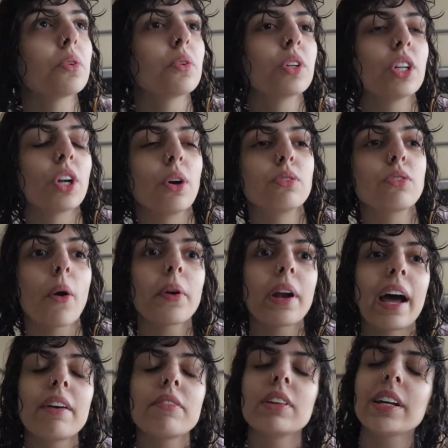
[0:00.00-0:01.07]
or, you know, don't
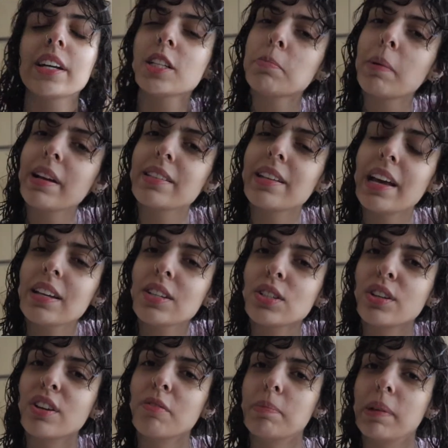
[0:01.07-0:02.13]
have the
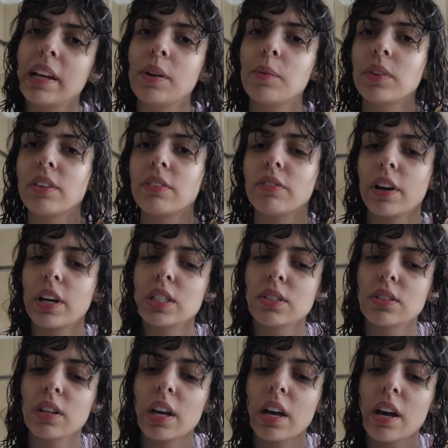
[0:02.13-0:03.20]
expectation of being with the
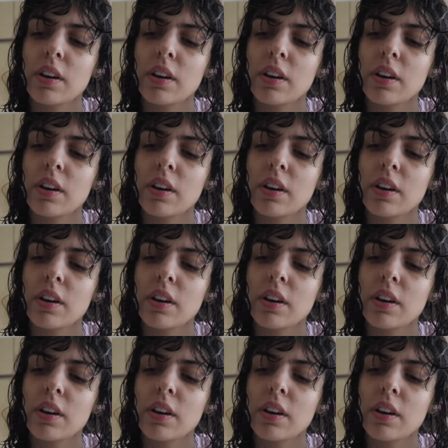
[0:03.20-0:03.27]
first